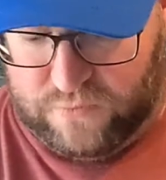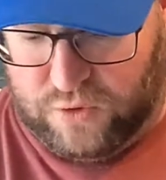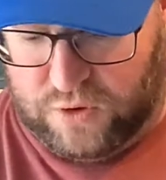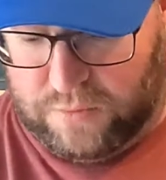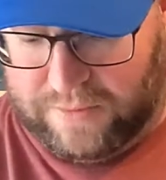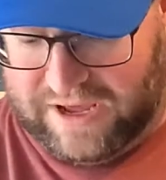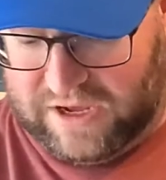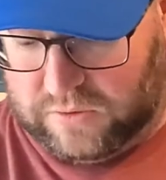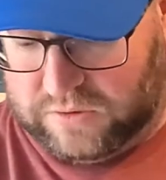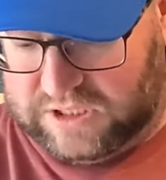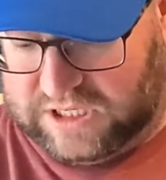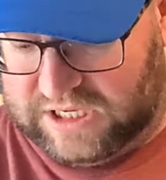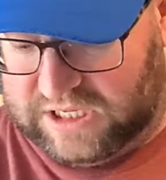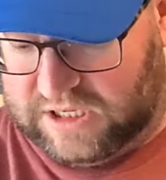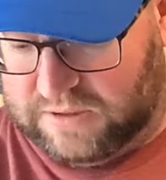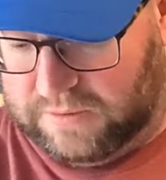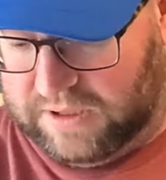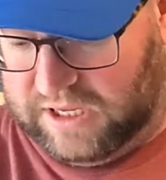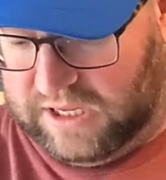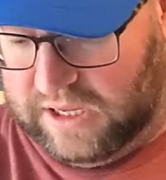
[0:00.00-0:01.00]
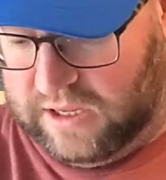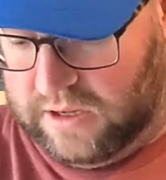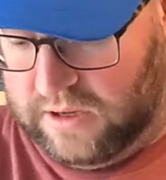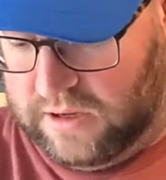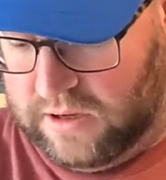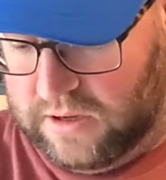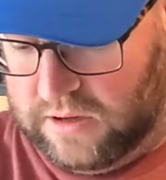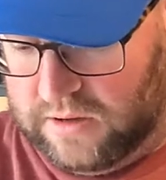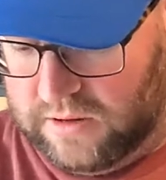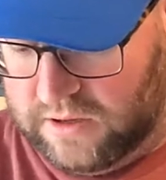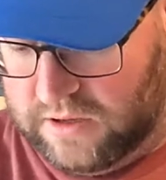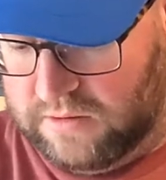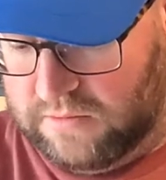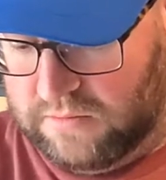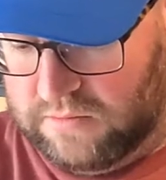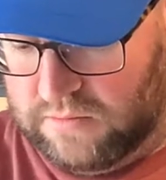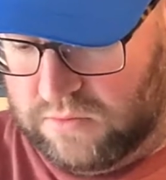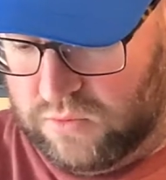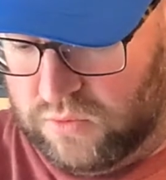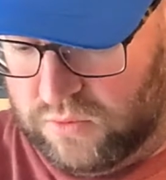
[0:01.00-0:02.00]
Royal Mail said to me
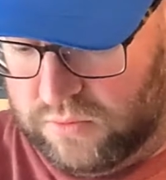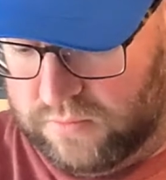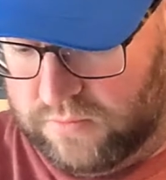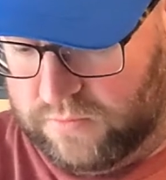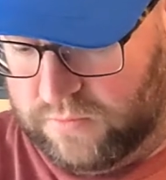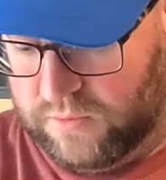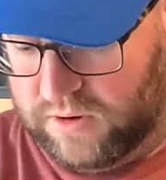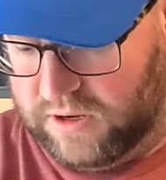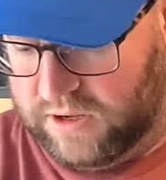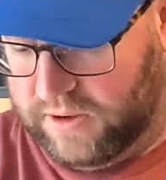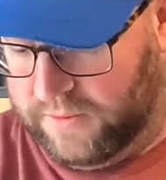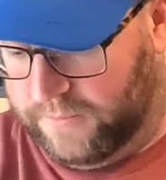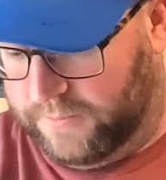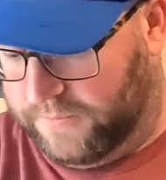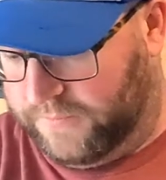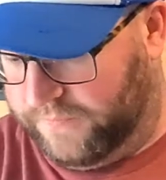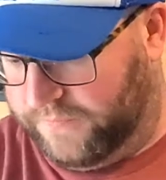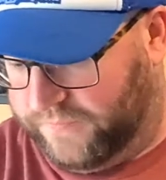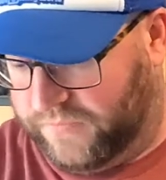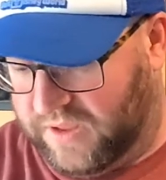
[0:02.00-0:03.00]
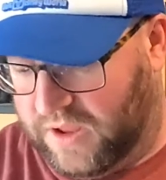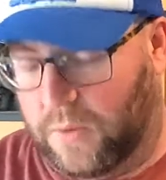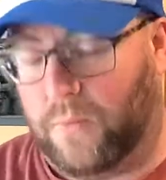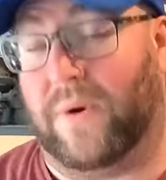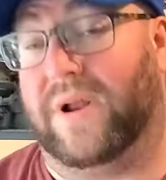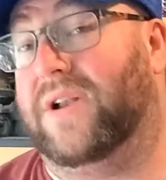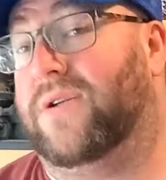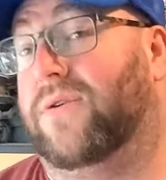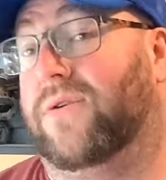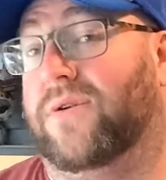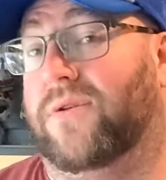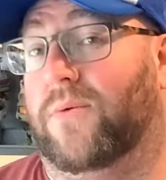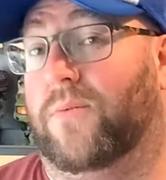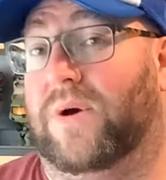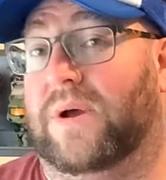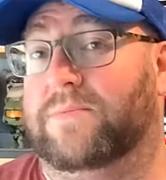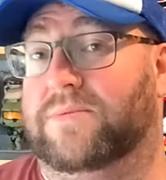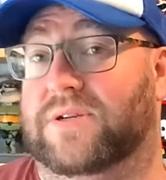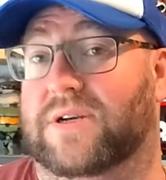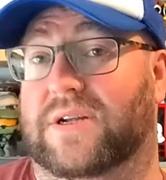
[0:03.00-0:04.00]
that, or when I went onto the
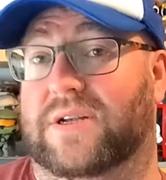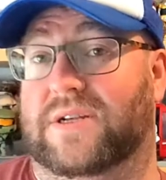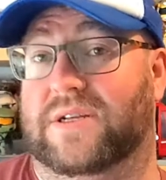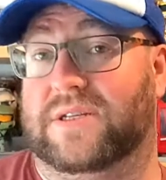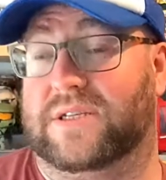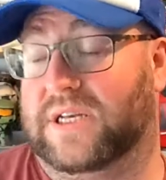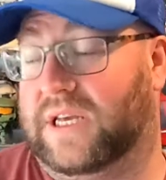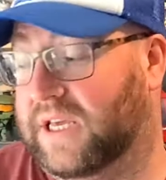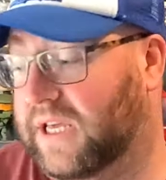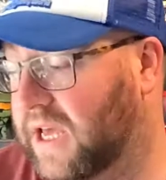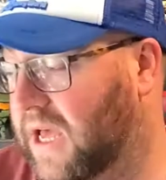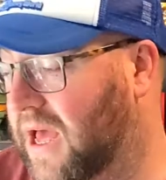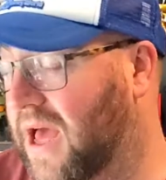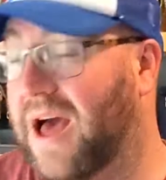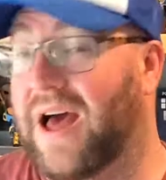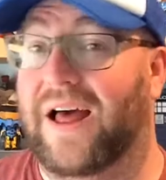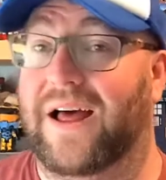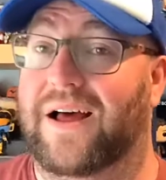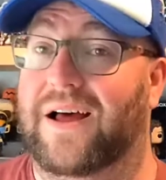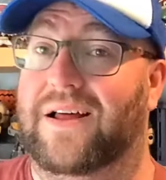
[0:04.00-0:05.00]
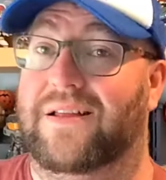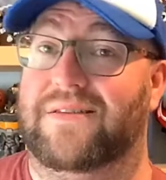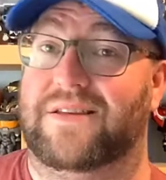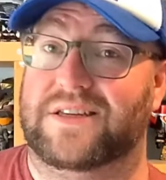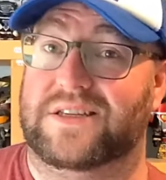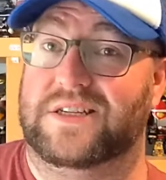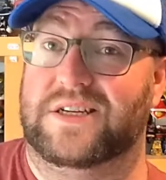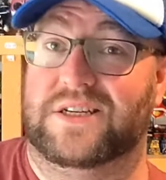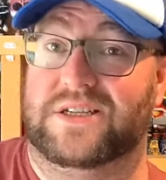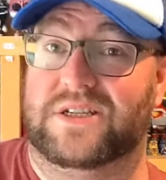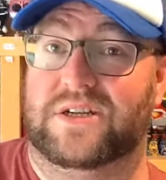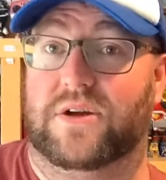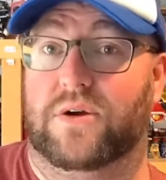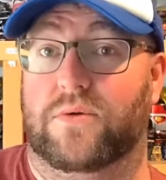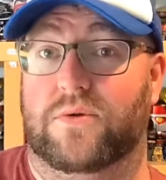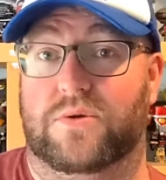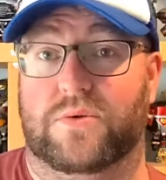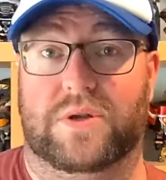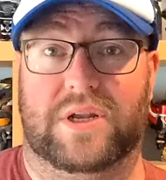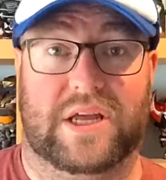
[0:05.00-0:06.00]
website to say this needs to
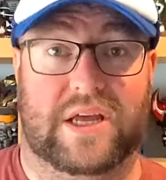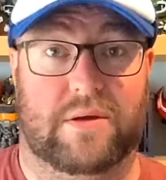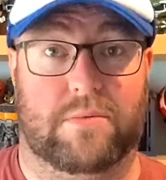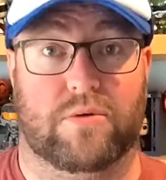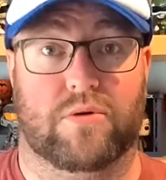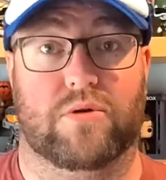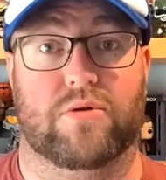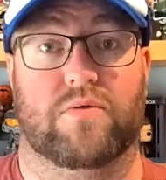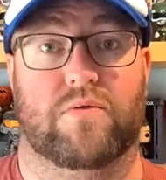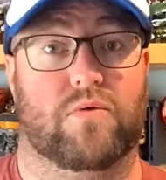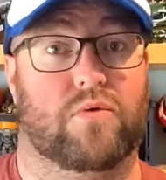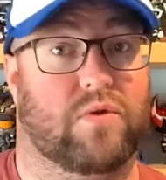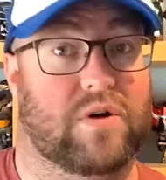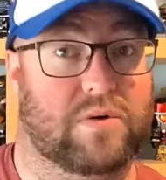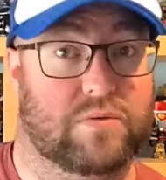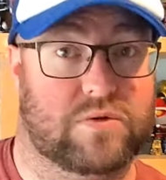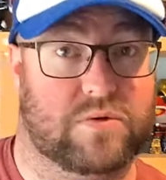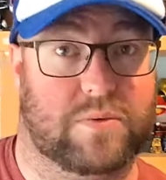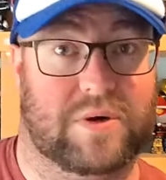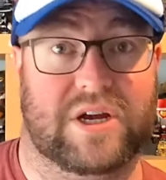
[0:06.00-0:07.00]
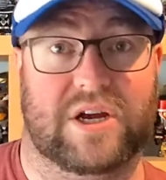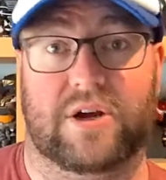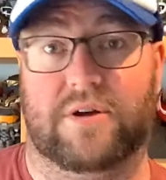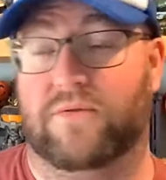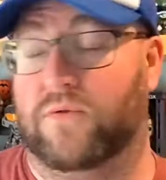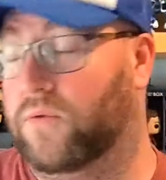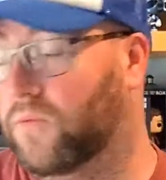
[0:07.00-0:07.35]
go to a neighbour or elsewhere